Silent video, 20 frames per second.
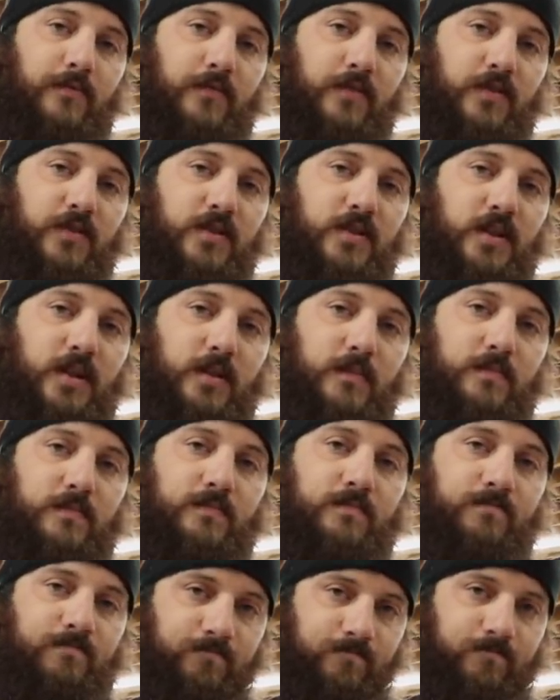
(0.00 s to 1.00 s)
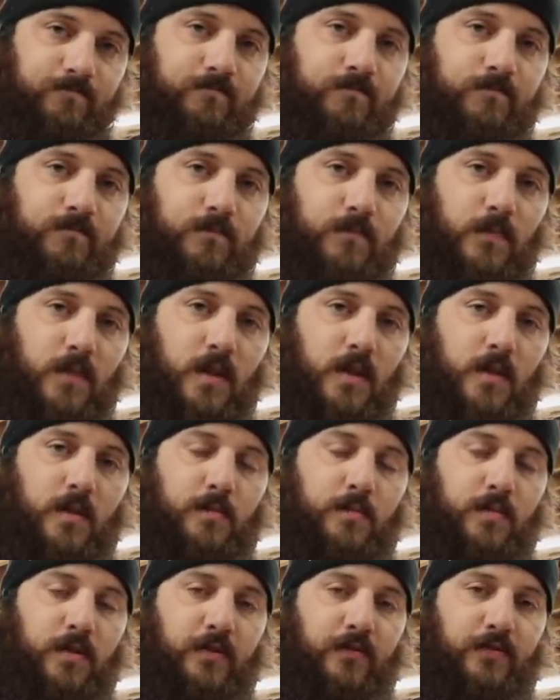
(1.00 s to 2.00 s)
first step,
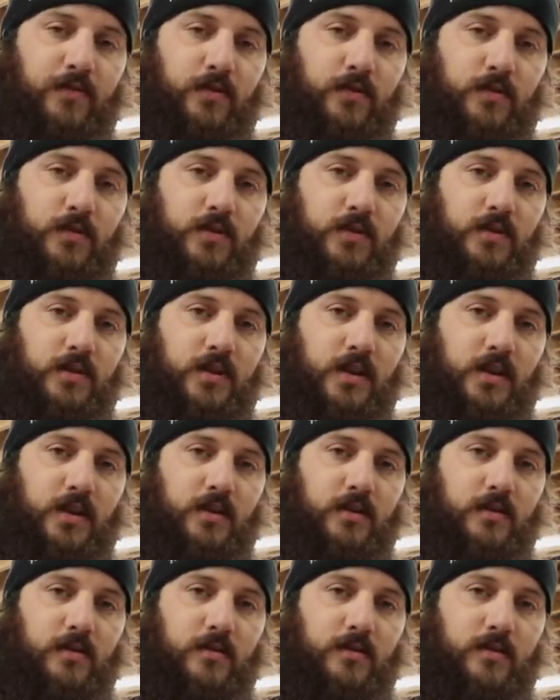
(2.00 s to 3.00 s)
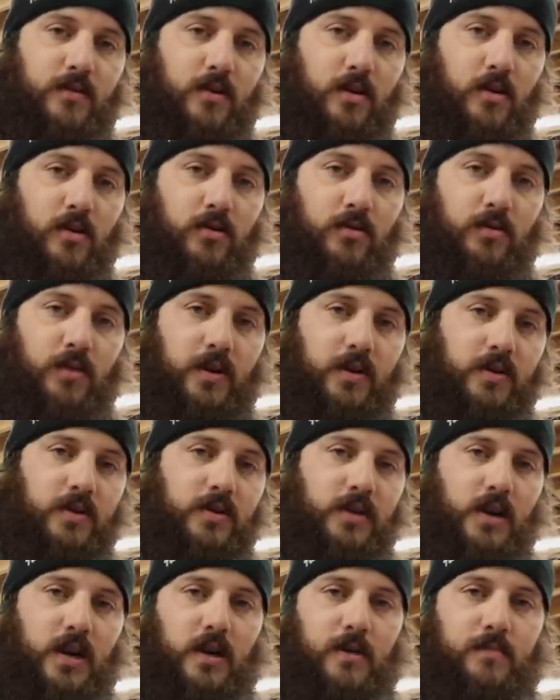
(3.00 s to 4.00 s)
put fuel in the tank all the way to the
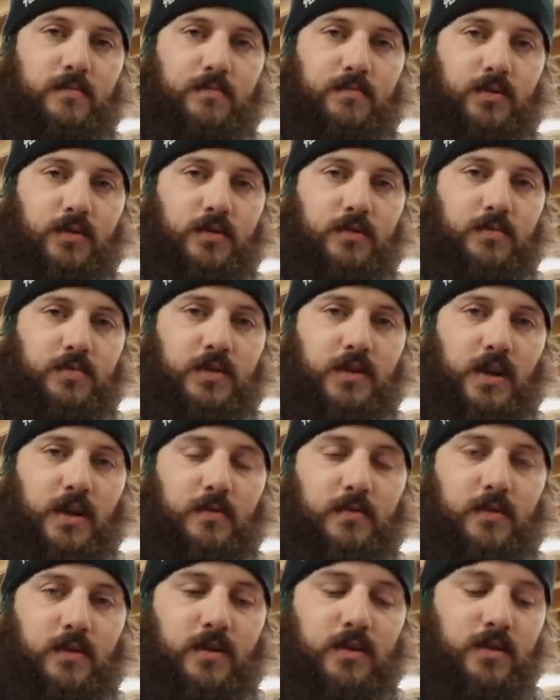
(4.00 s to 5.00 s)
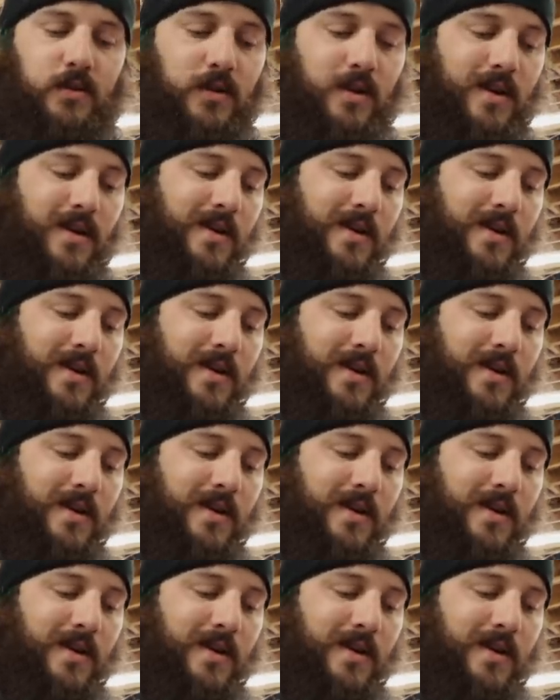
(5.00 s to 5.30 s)
top, put some stabil in.